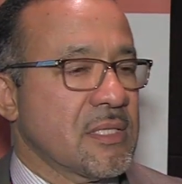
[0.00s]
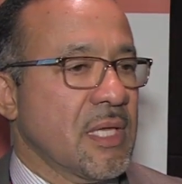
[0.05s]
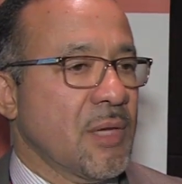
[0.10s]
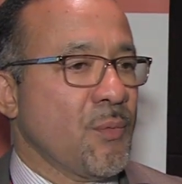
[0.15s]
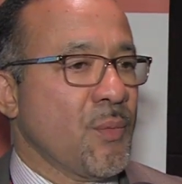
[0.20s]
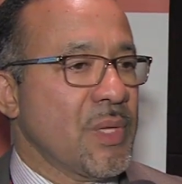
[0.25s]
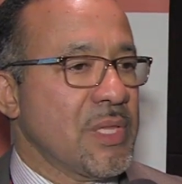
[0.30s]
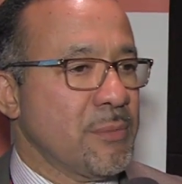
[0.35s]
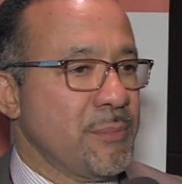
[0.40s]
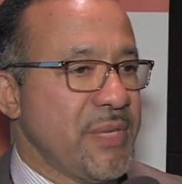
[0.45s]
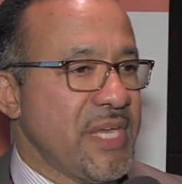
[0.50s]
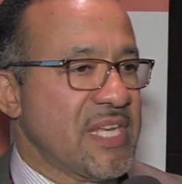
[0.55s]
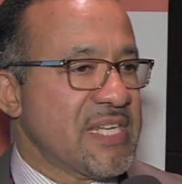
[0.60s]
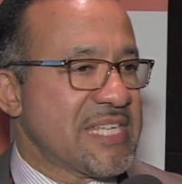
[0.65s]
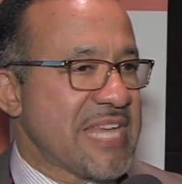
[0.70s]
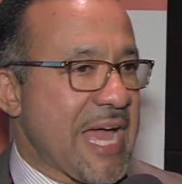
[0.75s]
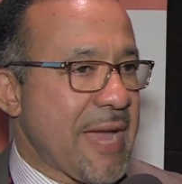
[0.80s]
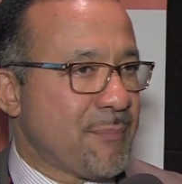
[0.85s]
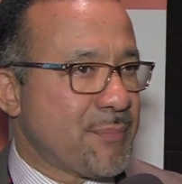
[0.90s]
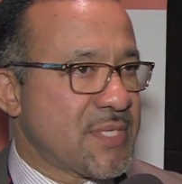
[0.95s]
They will be
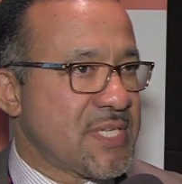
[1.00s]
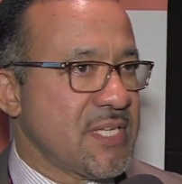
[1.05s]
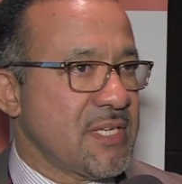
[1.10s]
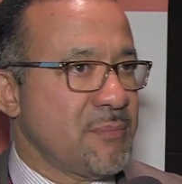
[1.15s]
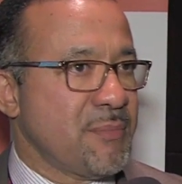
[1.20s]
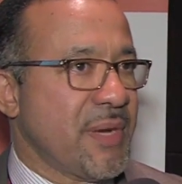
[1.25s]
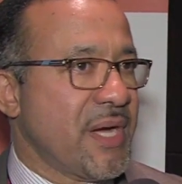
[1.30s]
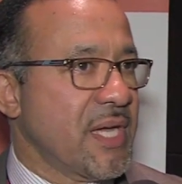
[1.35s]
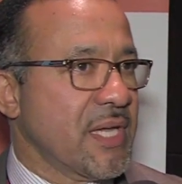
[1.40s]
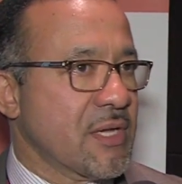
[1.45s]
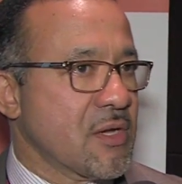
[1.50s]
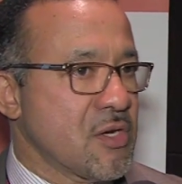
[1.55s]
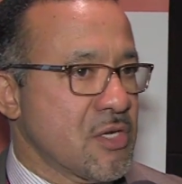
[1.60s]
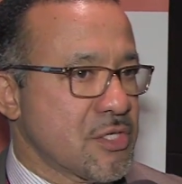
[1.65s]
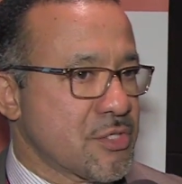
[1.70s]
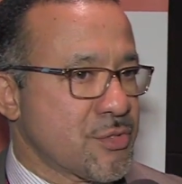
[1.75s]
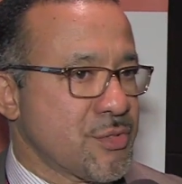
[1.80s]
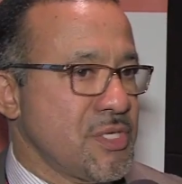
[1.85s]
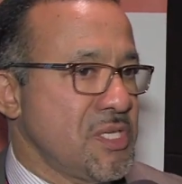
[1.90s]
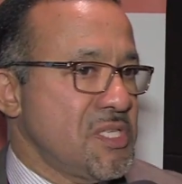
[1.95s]
adapted by
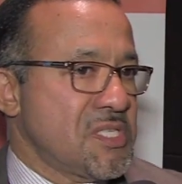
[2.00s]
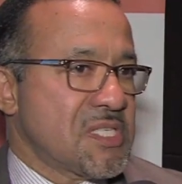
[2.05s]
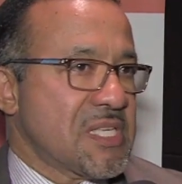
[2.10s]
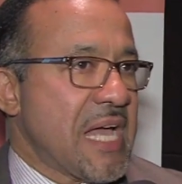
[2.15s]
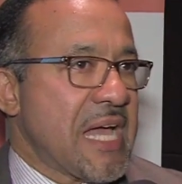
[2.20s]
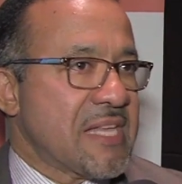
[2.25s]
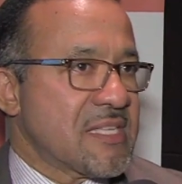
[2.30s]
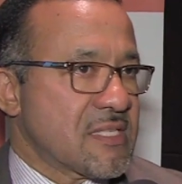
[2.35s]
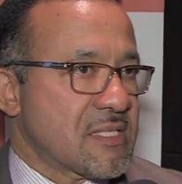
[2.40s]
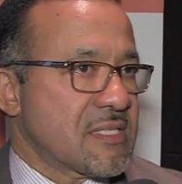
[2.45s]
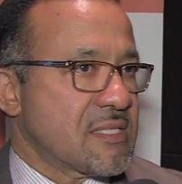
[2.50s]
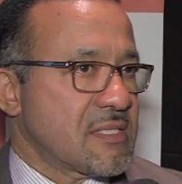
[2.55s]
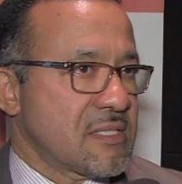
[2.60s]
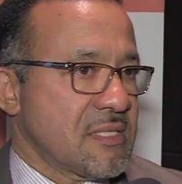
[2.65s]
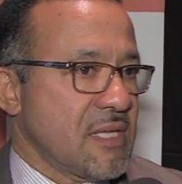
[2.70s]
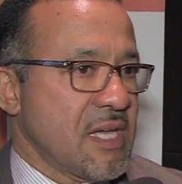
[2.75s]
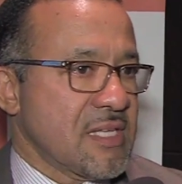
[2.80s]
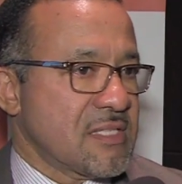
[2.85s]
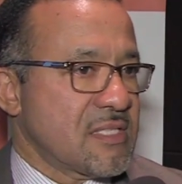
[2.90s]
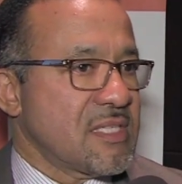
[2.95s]
countries as
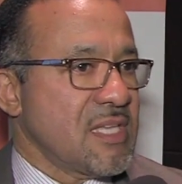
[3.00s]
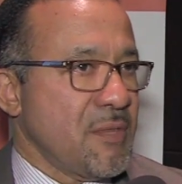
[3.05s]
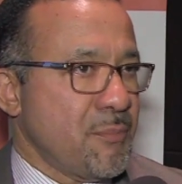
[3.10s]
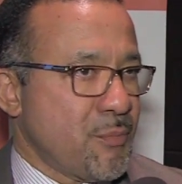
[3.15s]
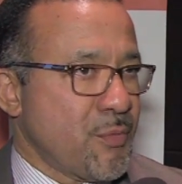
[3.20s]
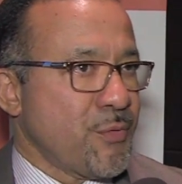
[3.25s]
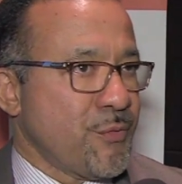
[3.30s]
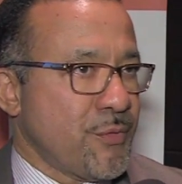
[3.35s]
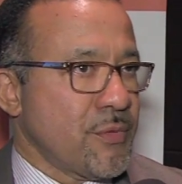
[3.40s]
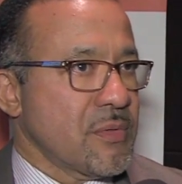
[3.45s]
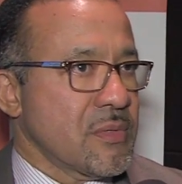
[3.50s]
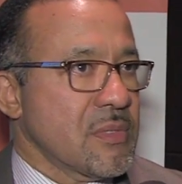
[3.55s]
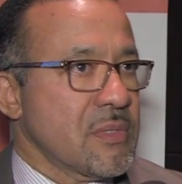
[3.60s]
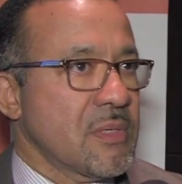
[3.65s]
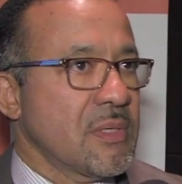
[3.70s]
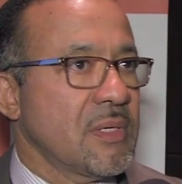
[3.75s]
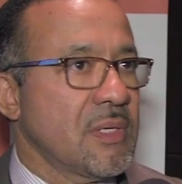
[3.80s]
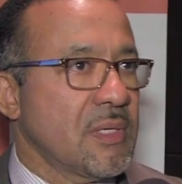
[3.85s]
they prefer